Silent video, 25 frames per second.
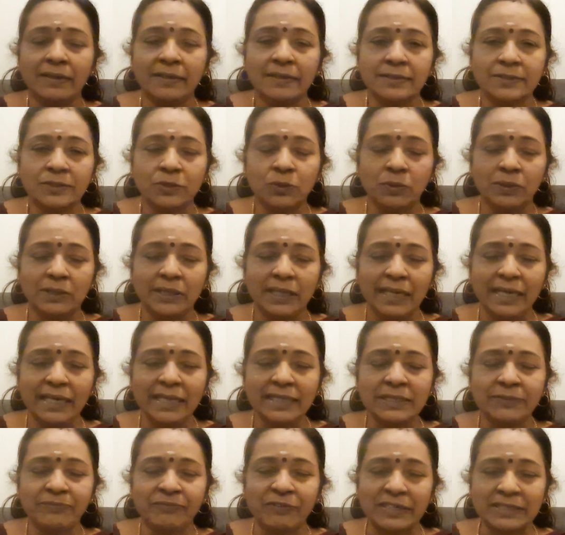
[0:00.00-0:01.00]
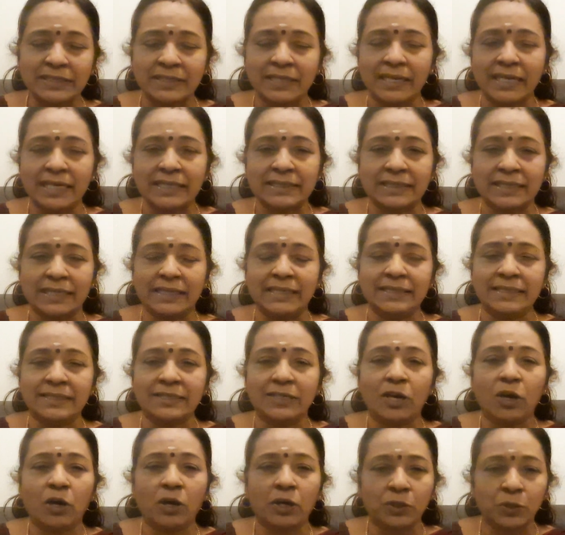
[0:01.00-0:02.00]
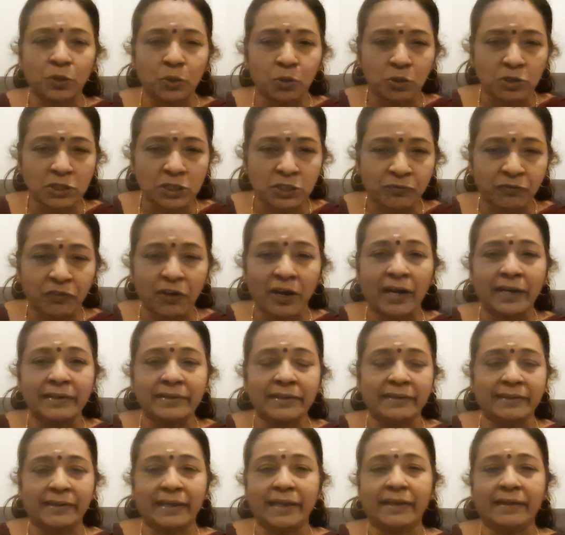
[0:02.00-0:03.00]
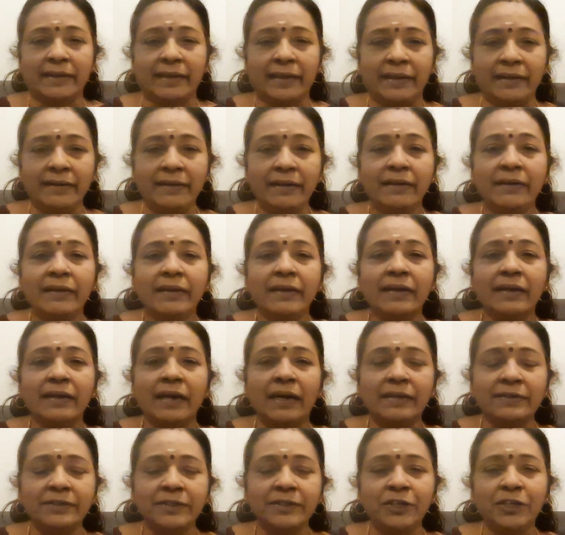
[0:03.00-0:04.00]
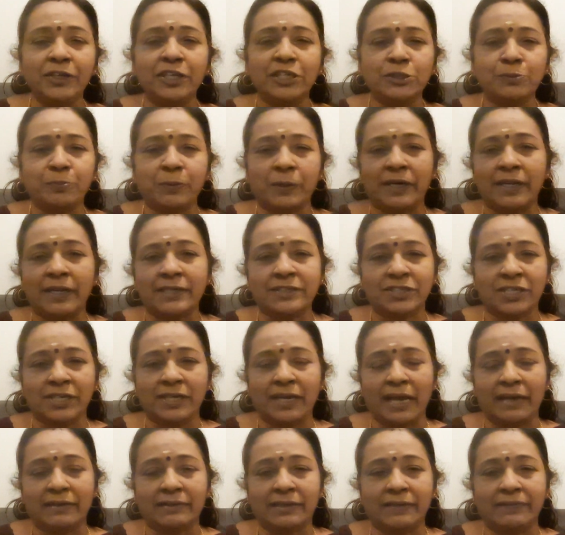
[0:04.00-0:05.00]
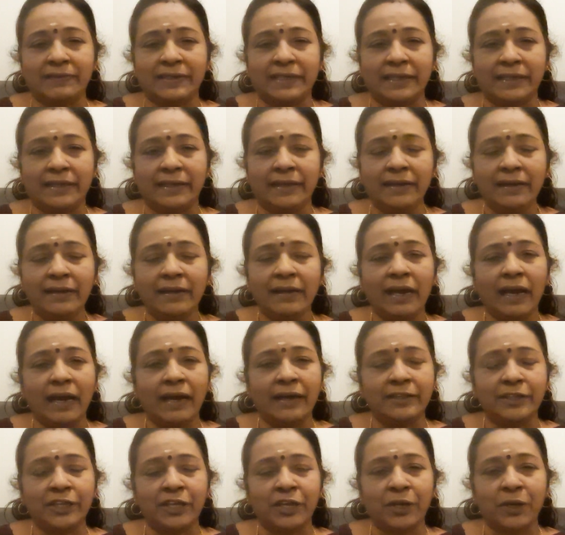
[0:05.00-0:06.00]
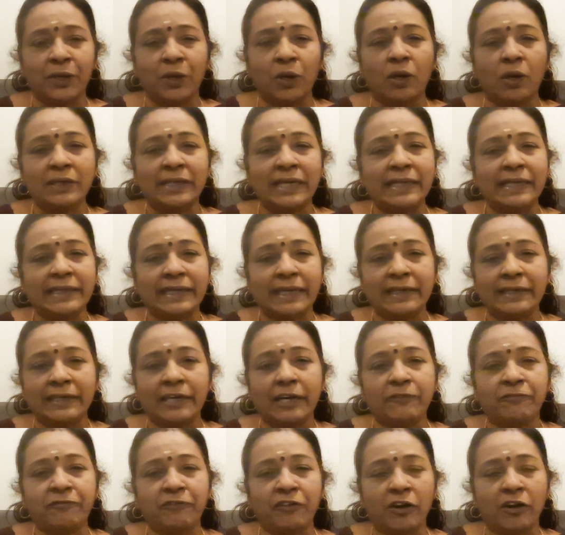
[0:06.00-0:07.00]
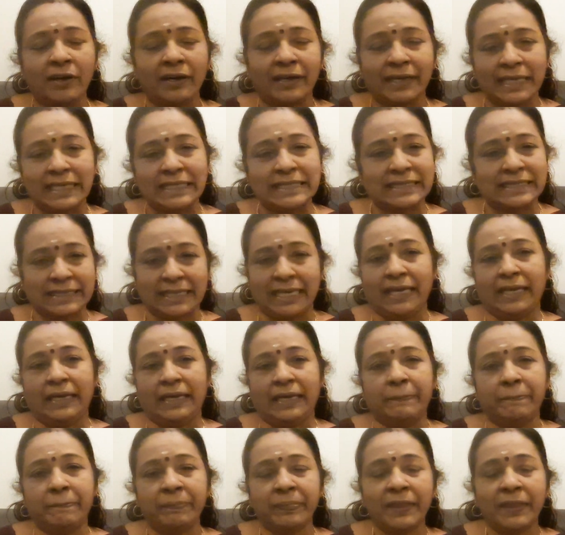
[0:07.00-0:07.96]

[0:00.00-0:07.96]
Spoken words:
So these fixed assets are used for undertaking continuous production activity and they are not intended for resale.